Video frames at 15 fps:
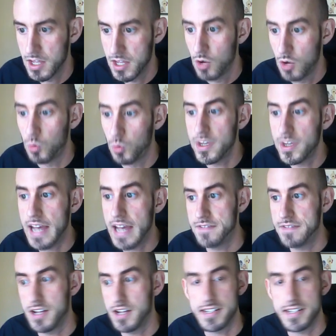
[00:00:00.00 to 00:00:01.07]
We have
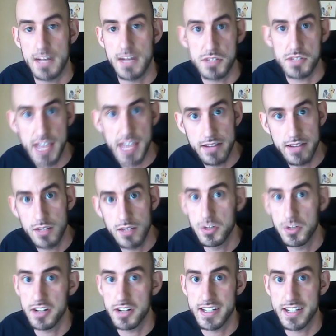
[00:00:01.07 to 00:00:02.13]
not stopped scaling. We
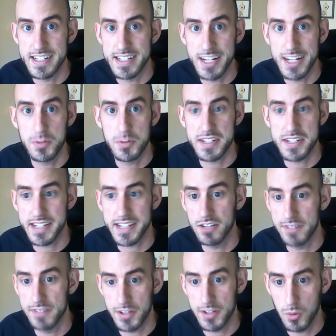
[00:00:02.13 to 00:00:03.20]
are continuing to scale
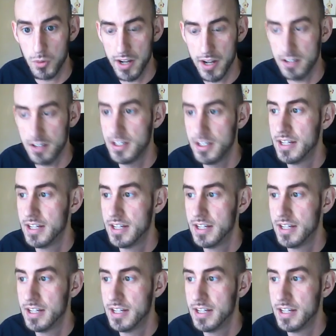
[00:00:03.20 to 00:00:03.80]
very well,